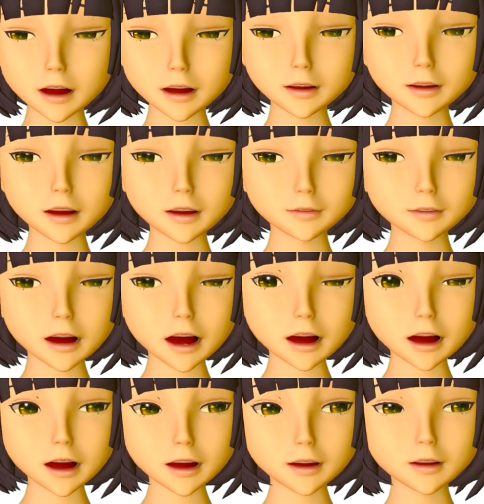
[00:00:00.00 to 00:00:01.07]
it's
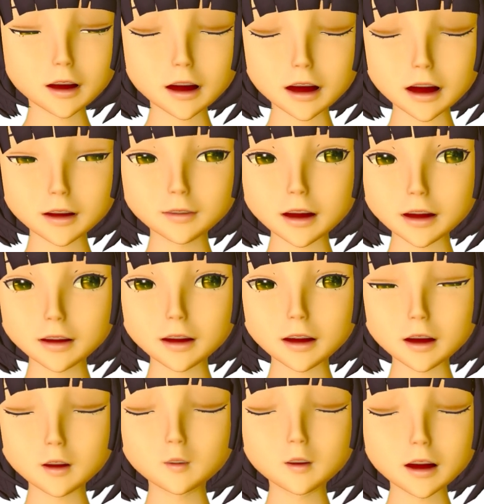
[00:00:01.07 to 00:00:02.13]
defining the limit
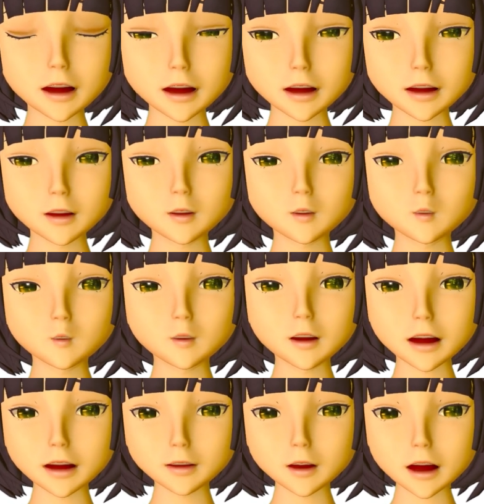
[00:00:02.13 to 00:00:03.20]
within
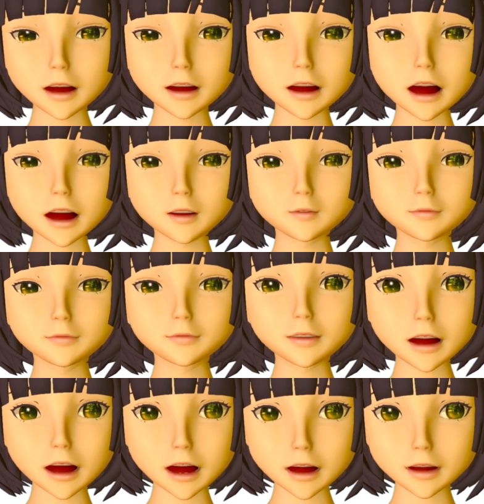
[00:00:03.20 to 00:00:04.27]
which a state of
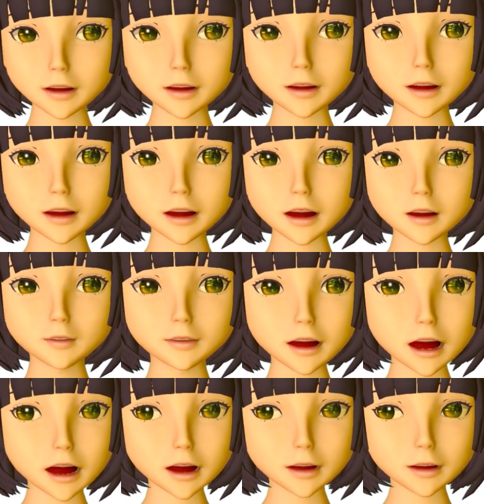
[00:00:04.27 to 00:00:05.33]
being
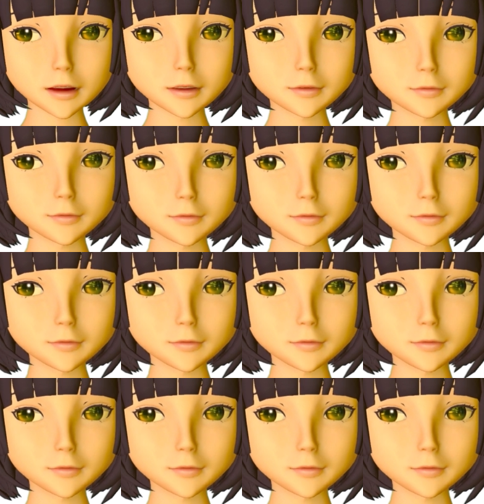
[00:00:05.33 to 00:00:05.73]
applies.